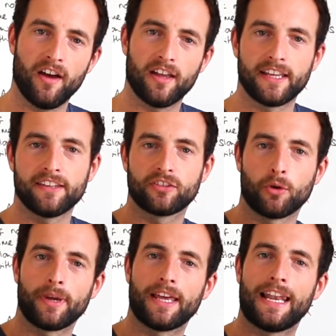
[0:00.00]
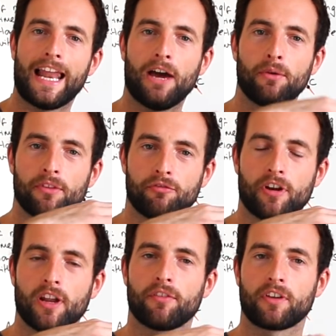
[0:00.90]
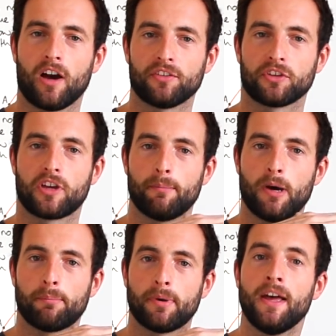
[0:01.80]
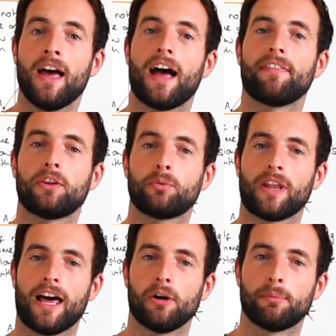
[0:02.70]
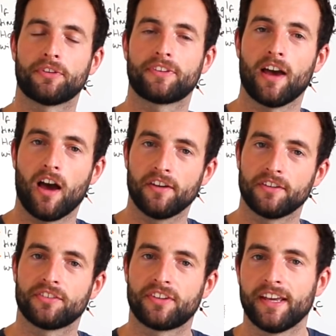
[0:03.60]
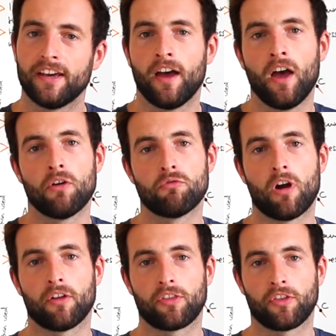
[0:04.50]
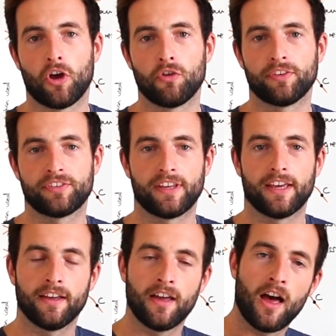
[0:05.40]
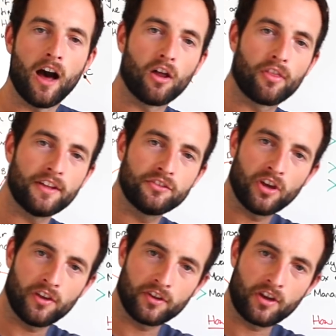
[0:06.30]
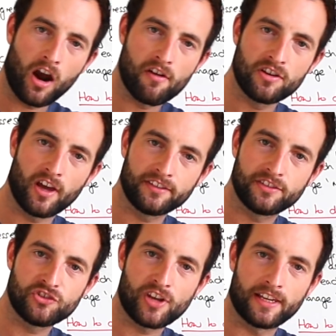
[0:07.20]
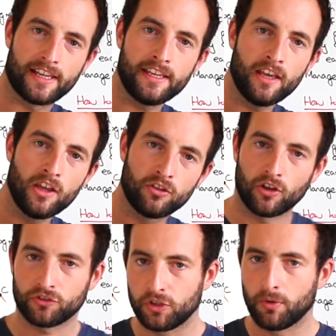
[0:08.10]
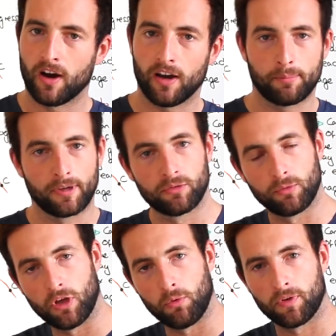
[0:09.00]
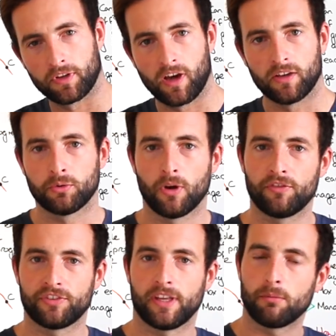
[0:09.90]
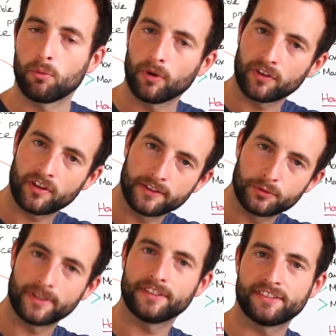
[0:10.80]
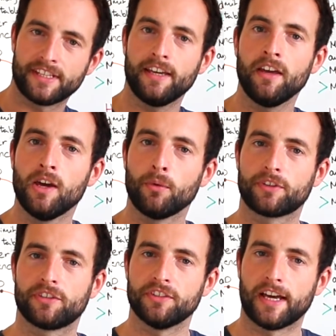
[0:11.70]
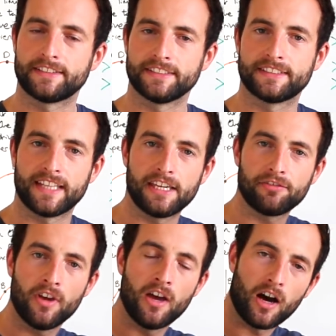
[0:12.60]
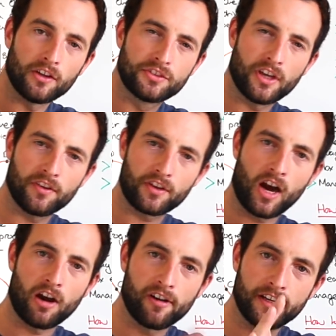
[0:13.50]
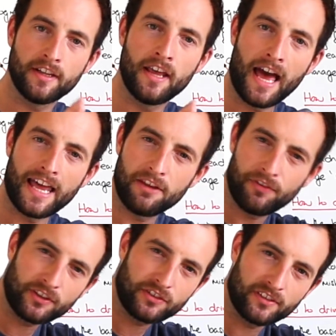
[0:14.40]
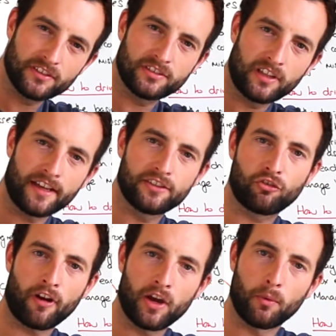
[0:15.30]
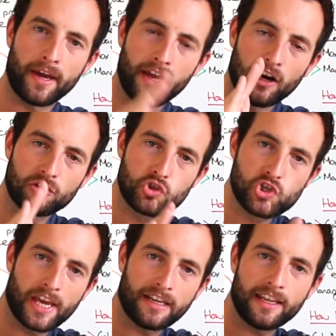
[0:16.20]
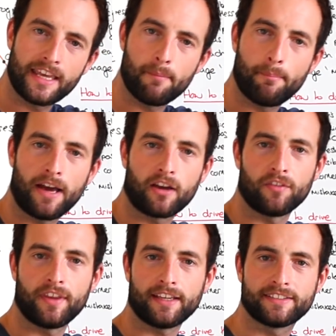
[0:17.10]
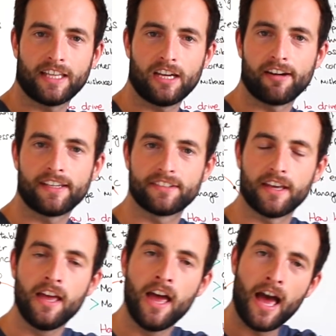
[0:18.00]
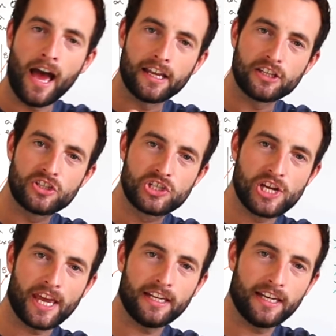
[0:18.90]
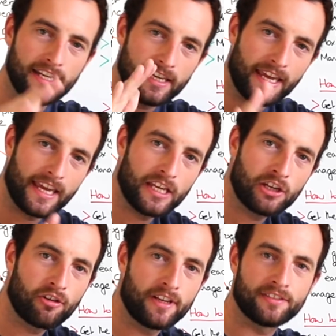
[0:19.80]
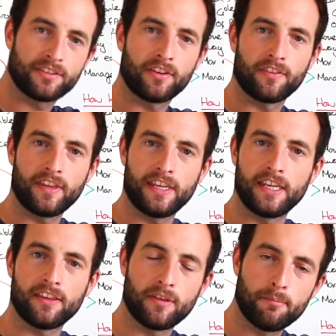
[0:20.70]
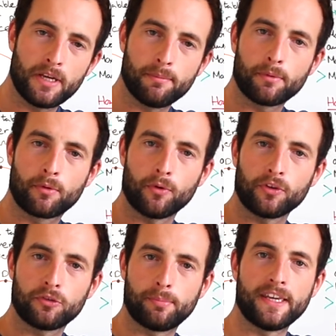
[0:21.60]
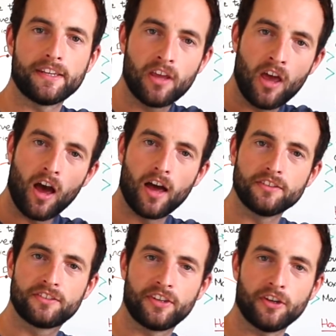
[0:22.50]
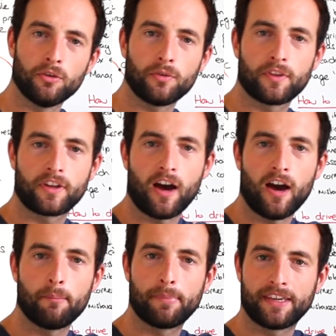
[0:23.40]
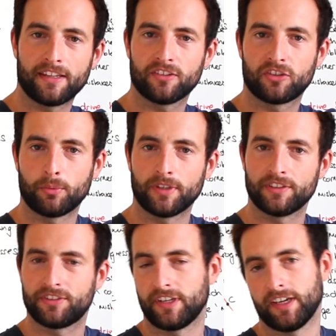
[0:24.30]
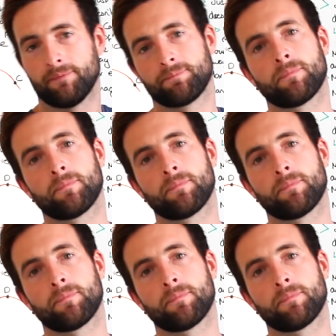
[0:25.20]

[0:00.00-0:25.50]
early, so we allow the front of the car to come up, and this will help us get understeer rather than oversteer. I'll then turn the car in nice and gently, not too hard because we don't want the car to oversteer, we want the car to understeer, which is nice and safe. I'll turn the car in, and if it doesn't slide straight away, I'll gently get back on the accelerator and gently increase the minimum corner speed until the car begins to understeer.